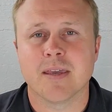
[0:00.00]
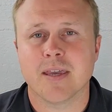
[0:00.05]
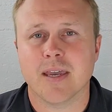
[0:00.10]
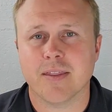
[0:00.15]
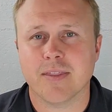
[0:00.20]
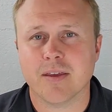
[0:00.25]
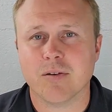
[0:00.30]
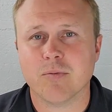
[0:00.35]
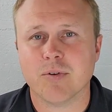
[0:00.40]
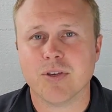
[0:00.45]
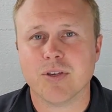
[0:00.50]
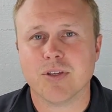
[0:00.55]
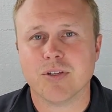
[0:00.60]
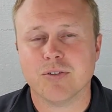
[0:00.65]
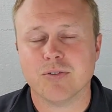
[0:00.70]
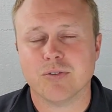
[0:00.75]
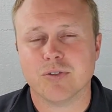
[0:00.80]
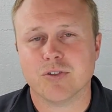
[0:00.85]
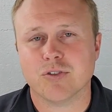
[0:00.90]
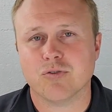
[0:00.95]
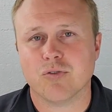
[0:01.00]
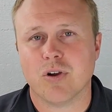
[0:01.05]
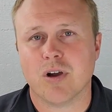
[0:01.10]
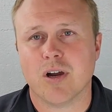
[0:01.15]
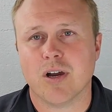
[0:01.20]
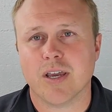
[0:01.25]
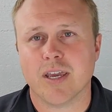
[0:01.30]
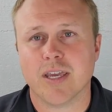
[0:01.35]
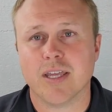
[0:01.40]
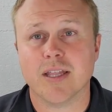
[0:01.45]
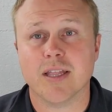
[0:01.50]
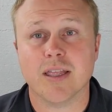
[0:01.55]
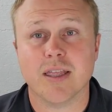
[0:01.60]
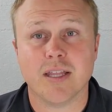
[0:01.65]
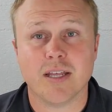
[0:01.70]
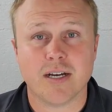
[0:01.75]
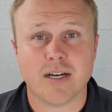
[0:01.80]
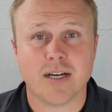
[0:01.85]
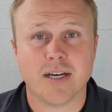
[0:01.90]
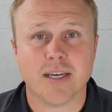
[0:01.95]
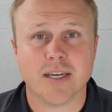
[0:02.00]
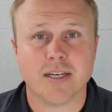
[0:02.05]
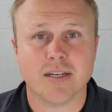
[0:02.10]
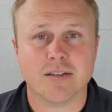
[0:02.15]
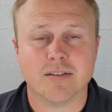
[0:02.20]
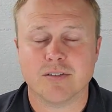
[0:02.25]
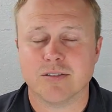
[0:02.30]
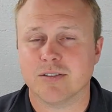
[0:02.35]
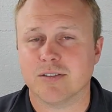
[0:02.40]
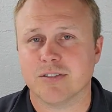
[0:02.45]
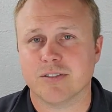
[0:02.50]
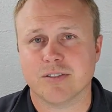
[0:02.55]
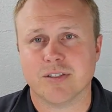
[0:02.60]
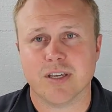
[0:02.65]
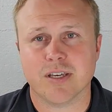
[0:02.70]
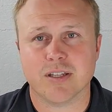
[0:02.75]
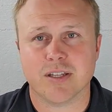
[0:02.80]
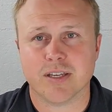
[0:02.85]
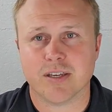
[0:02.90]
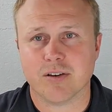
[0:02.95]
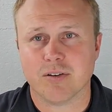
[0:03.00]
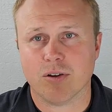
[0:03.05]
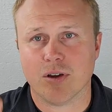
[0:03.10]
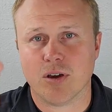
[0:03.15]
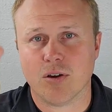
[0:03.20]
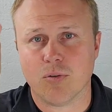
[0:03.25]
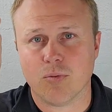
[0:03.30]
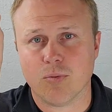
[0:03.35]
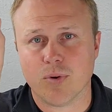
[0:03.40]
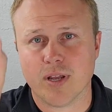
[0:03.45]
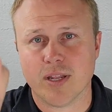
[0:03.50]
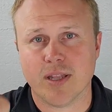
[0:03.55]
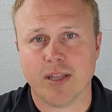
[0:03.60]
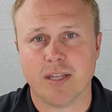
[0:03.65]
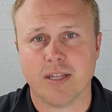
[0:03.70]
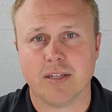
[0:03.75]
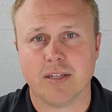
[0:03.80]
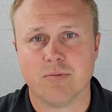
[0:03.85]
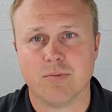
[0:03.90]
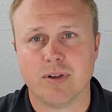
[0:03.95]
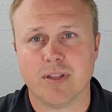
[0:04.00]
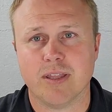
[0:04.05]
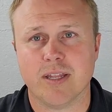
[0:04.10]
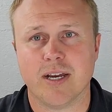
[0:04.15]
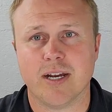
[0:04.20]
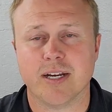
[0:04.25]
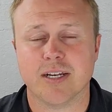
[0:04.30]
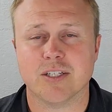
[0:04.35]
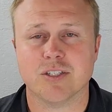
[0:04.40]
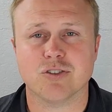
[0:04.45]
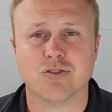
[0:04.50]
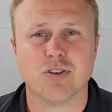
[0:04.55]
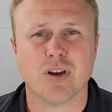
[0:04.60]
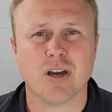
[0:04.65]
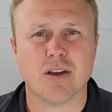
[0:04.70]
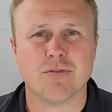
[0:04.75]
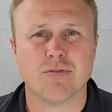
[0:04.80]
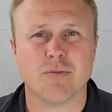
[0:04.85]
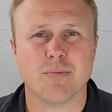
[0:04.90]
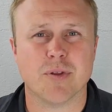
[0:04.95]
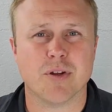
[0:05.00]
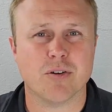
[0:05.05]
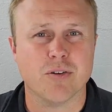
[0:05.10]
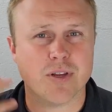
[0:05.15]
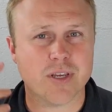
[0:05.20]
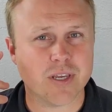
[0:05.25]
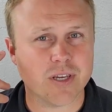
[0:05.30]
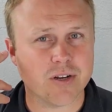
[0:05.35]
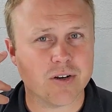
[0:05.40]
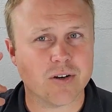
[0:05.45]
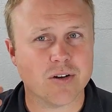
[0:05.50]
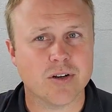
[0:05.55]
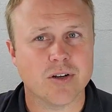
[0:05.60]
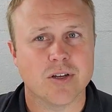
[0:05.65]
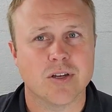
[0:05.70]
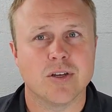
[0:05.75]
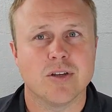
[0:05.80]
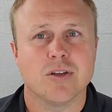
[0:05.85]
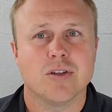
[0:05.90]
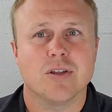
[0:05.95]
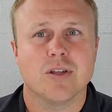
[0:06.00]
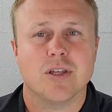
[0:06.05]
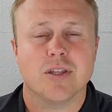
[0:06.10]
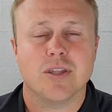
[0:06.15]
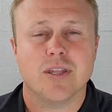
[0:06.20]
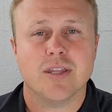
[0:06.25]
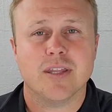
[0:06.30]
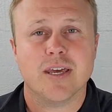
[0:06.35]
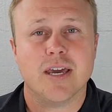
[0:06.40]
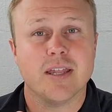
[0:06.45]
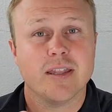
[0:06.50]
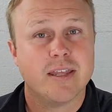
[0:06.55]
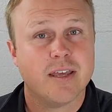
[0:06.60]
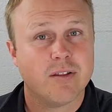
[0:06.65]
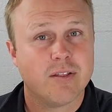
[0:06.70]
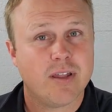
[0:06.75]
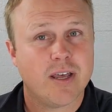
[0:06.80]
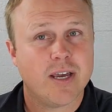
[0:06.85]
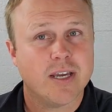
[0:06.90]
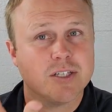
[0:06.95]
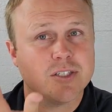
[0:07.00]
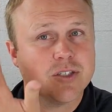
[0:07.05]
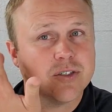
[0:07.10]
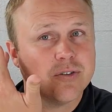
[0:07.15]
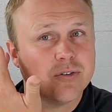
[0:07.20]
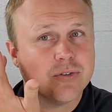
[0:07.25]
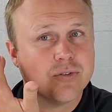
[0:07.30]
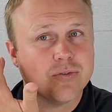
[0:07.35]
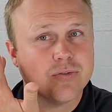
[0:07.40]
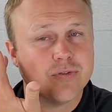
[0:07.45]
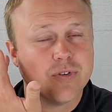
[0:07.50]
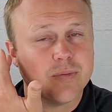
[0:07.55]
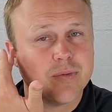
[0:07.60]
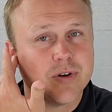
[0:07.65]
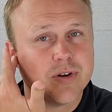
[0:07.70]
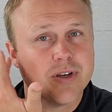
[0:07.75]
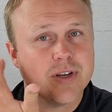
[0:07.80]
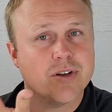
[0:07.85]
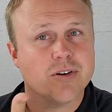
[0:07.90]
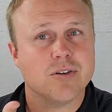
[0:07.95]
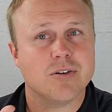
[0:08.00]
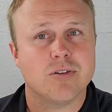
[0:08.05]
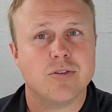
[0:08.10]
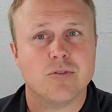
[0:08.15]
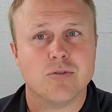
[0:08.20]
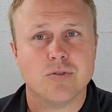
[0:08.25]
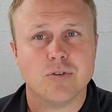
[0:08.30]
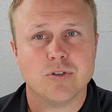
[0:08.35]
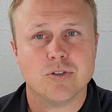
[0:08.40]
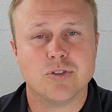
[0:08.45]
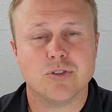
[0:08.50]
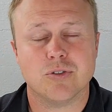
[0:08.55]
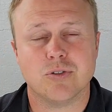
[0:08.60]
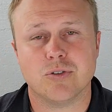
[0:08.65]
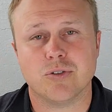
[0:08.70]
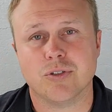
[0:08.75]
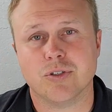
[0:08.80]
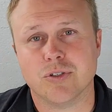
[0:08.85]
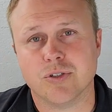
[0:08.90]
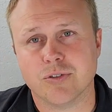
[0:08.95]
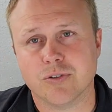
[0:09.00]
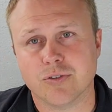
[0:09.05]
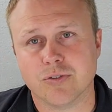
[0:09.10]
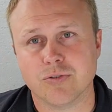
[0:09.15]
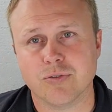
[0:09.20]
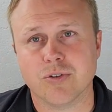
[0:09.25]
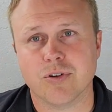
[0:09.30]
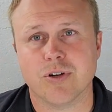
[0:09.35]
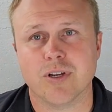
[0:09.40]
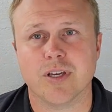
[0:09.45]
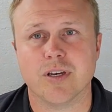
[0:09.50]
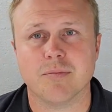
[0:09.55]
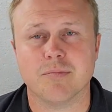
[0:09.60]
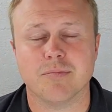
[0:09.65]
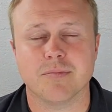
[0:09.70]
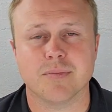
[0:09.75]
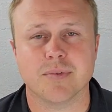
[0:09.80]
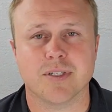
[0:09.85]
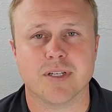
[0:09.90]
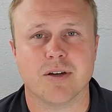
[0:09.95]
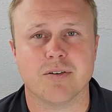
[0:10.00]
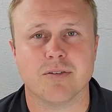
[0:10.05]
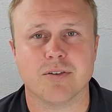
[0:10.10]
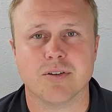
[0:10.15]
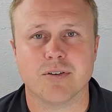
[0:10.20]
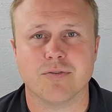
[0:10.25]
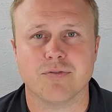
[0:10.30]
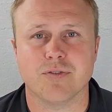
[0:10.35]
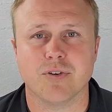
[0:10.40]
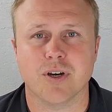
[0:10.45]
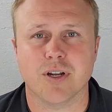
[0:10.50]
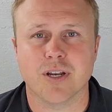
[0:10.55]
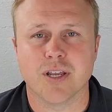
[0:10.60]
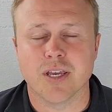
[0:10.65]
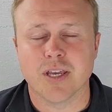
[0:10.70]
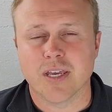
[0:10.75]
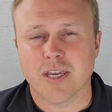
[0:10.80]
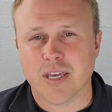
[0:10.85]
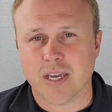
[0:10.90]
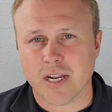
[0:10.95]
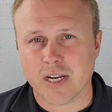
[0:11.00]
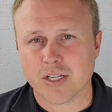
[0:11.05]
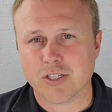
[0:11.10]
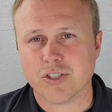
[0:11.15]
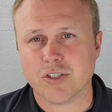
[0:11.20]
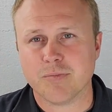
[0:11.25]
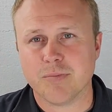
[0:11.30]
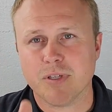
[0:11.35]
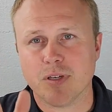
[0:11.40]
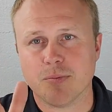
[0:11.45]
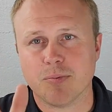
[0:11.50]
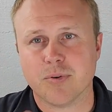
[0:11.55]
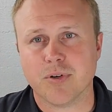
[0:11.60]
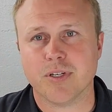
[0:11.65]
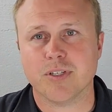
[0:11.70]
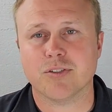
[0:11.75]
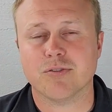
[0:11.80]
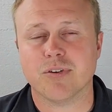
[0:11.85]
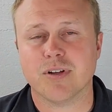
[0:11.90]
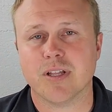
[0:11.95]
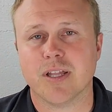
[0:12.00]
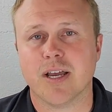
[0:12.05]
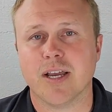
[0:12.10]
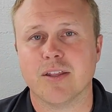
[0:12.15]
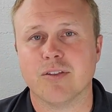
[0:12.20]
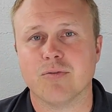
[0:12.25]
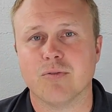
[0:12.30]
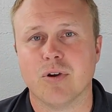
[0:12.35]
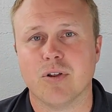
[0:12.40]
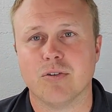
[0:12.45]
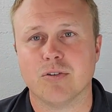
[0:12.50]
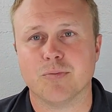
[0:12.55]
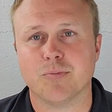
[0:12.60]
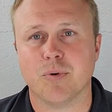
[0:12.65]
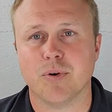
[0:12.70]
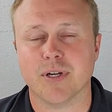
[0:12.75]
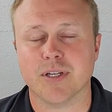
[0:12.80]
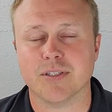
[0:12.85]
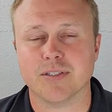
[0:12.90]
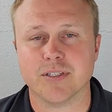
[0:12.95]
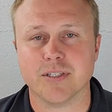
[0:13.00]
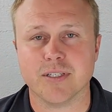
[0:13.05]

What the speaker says: And then what you can do is draw a line, take like a red line and draw it from their ear, and then that line should go from their ear, through their shoulder, through their hip, down to their foot. And it should be a pretty straight line through all those points.